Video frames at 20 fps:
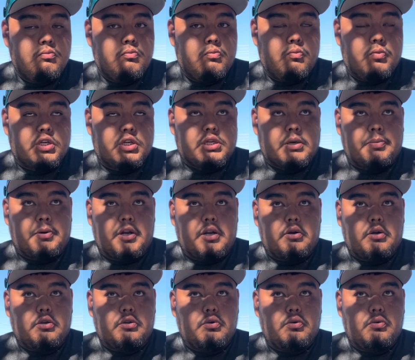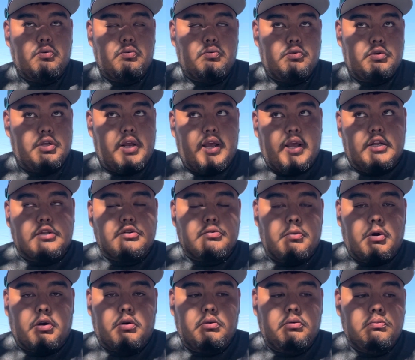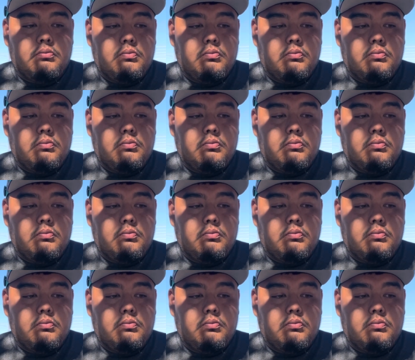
which I'm probably gonna do today and tomorrow.